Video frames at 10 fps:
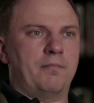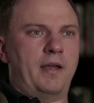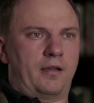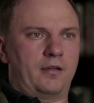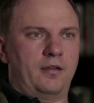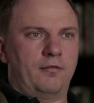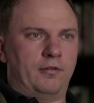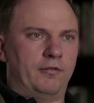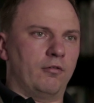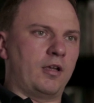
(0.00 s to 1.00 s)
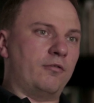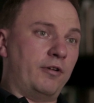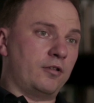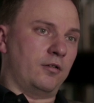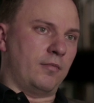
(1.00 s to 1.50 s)
back, when you look at
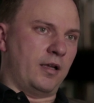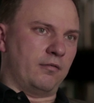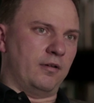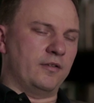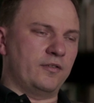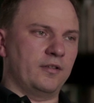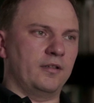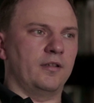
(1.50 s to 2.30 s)
return migrants,